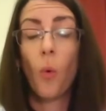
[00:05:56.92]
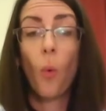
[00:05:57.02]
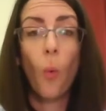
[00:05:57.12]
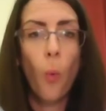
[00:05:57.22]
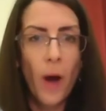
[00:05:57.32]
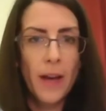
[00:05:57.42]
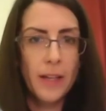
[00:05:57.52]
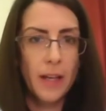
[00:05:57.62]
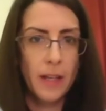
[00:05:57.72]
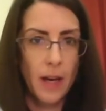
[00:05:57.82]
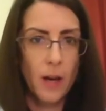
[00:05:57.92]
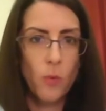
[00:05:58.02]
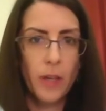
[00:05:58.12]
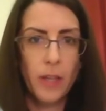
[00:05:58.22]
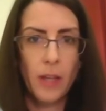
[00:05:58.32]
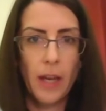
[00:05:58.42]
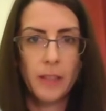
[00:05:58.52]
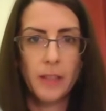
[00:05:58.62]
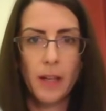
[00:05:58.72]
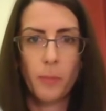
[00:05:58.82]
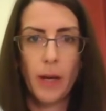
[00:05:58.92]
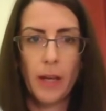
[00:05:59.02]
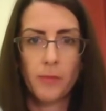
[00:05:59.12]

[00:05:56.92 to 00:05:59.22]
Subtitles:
Why and how we ended up